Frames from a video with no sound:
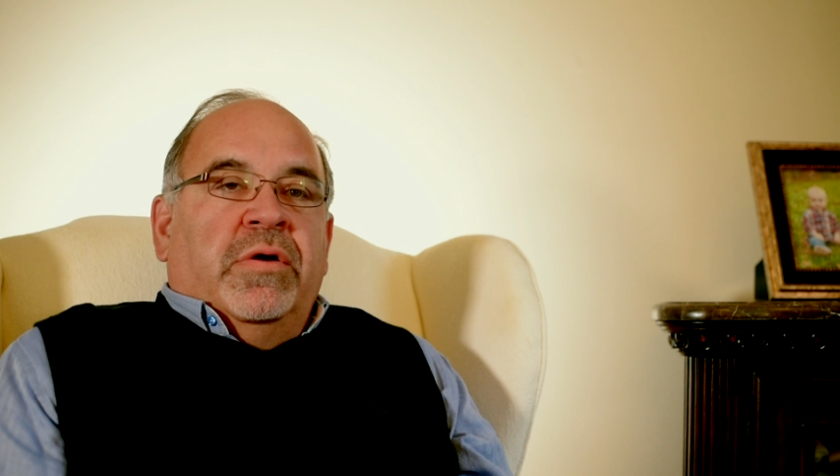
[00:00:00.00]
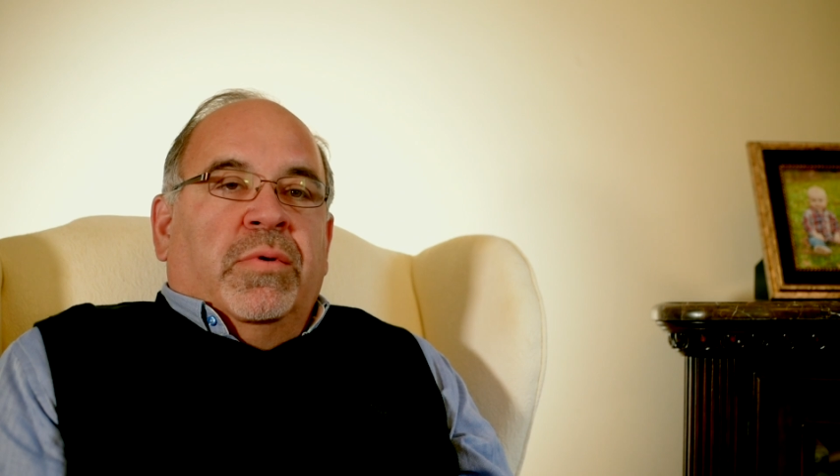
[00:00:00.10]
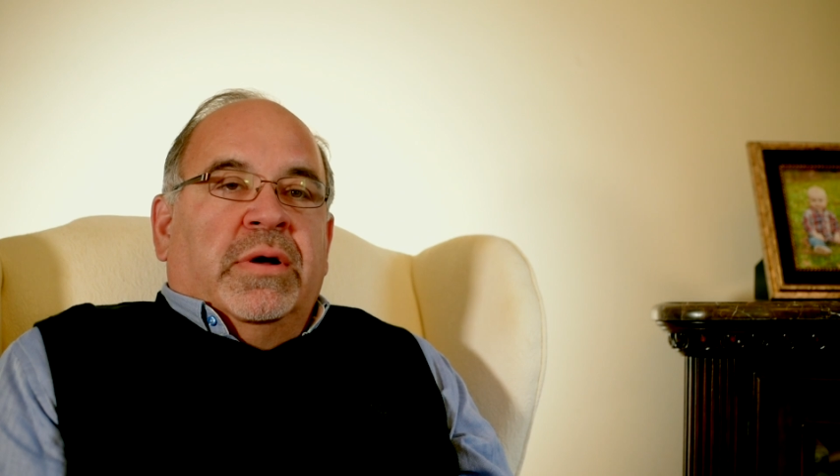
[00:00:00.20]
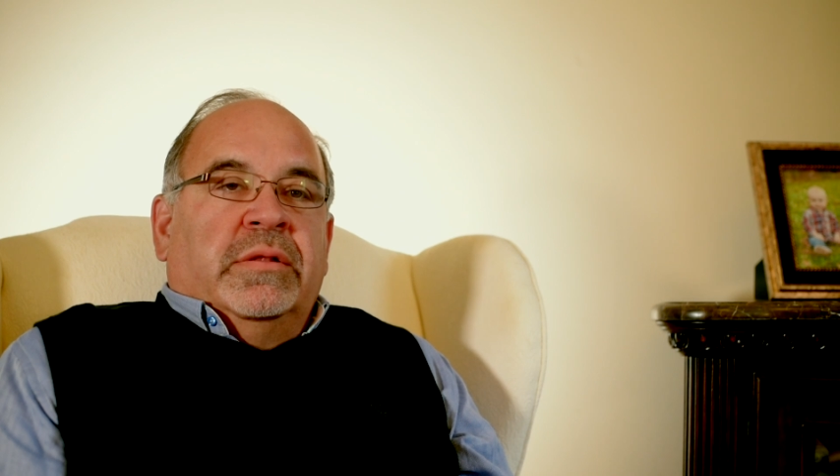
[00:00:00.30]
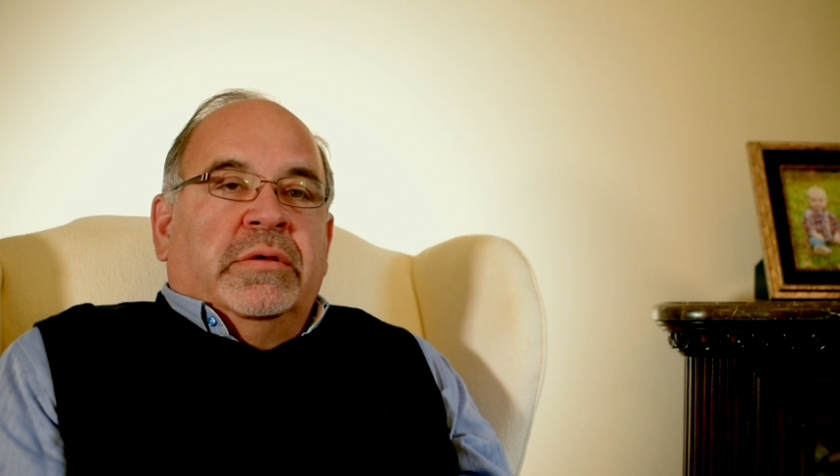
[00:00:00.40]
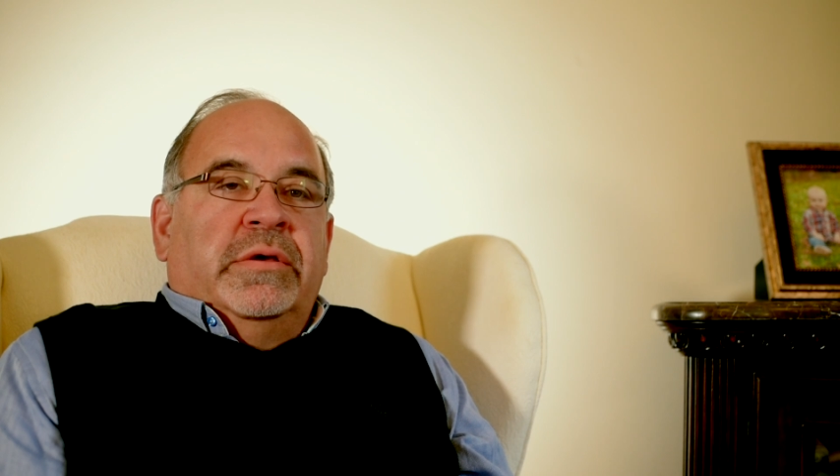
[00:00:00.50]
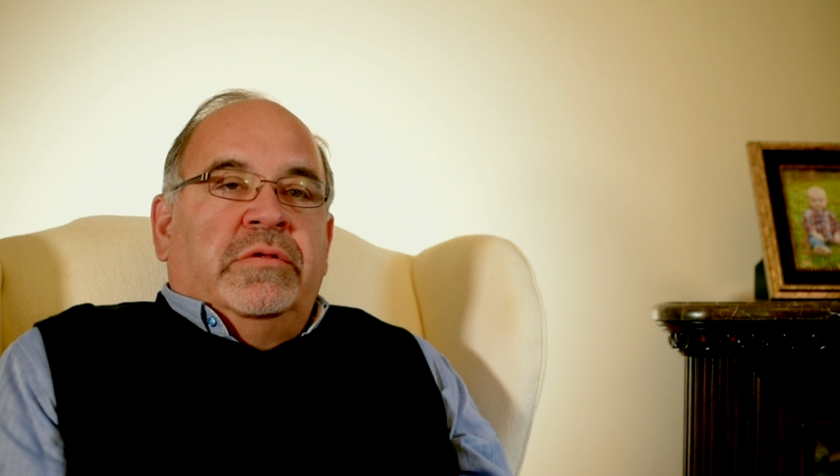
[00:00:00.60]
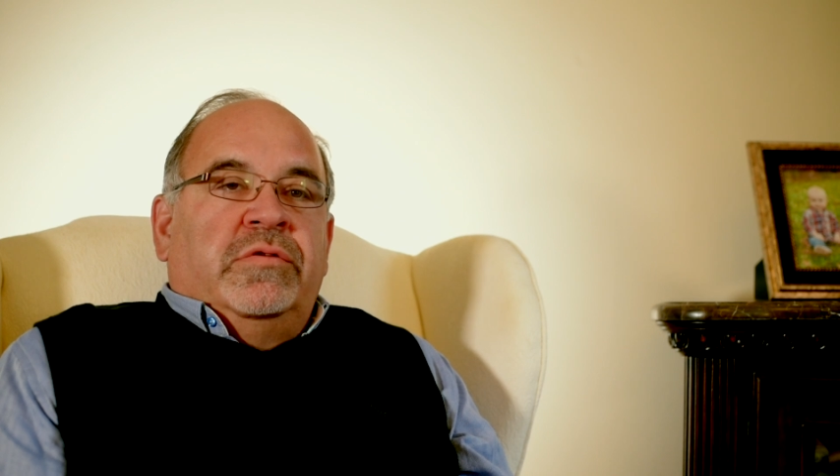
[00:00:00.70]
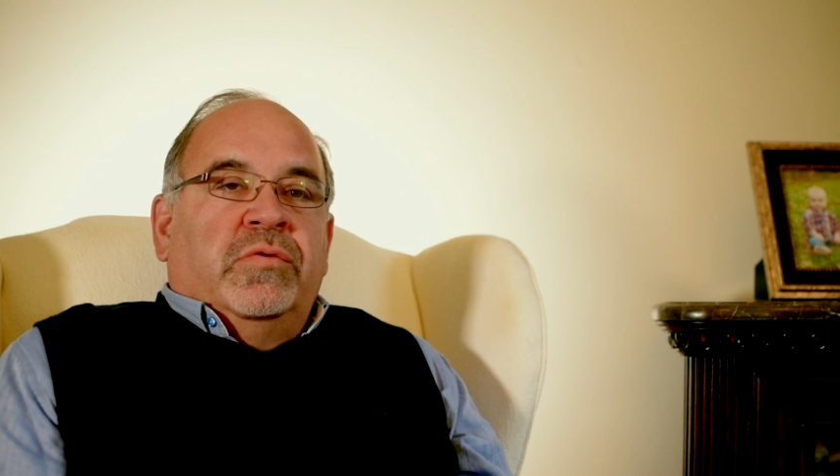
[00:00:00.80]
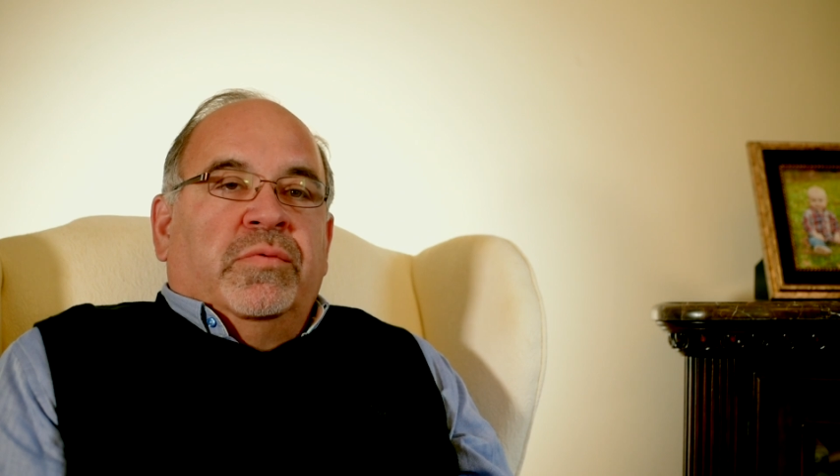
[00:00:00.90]
well
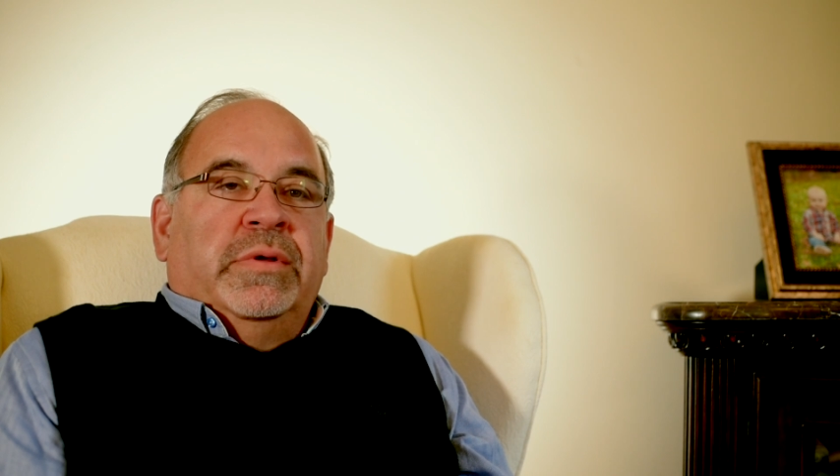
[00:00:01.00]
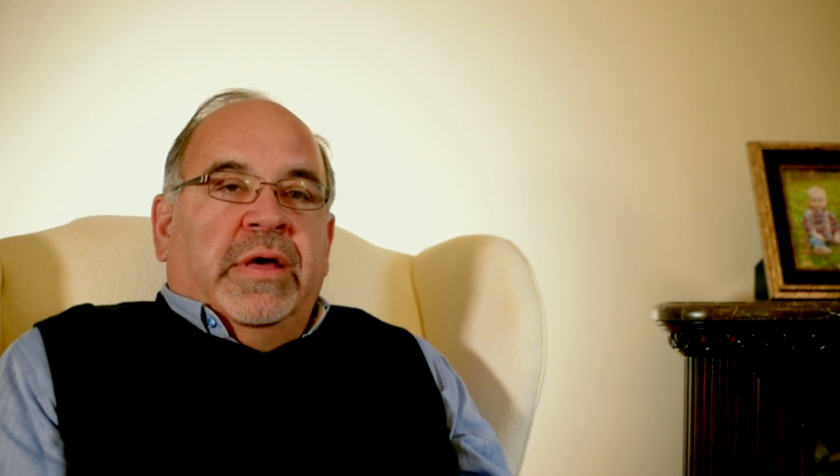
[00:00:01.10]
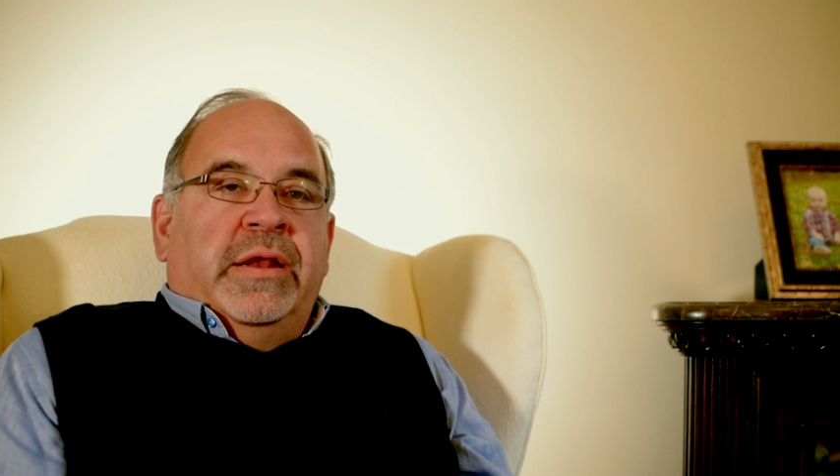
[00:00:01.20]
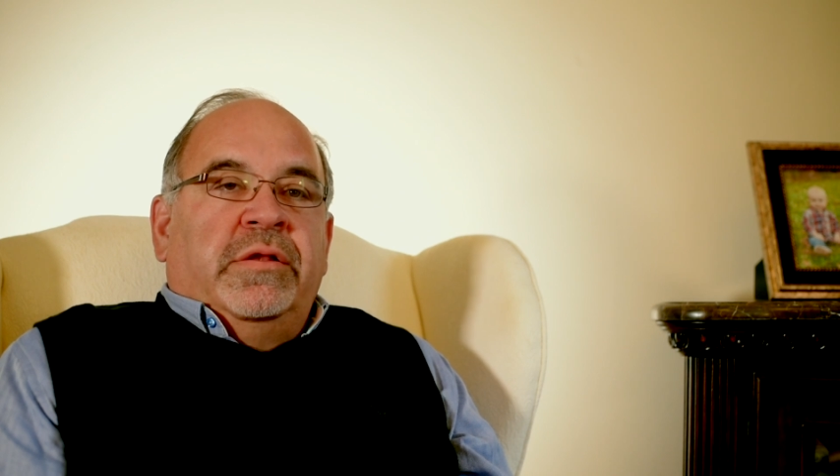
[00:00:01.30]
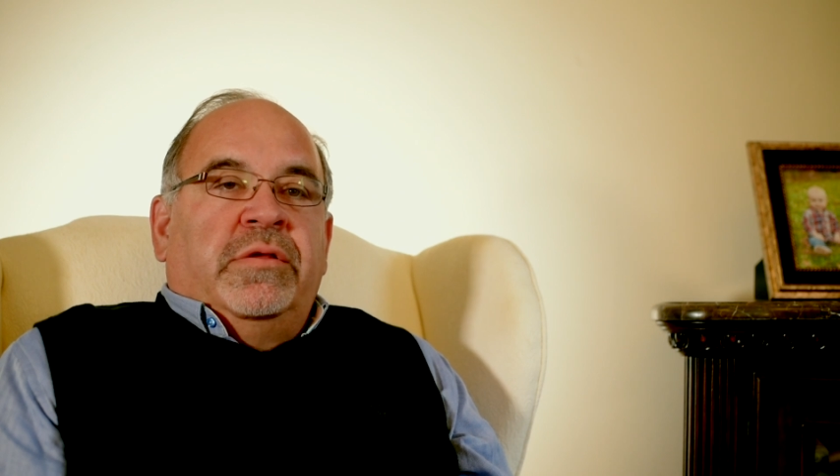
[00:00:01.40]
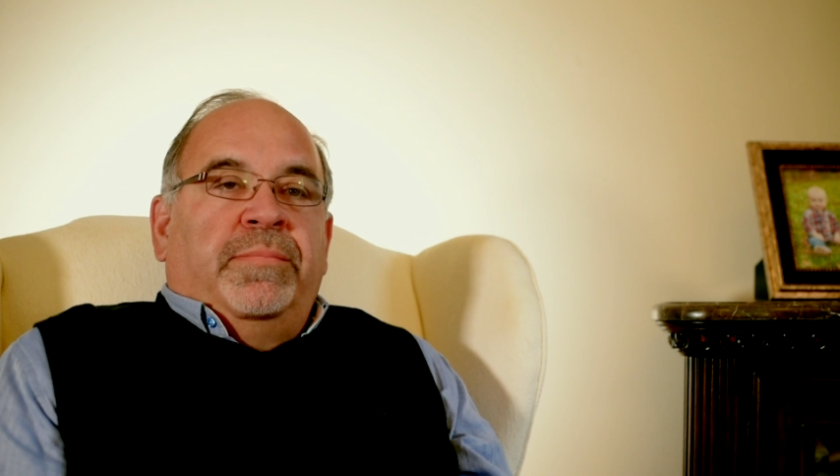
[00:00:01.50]
into relating to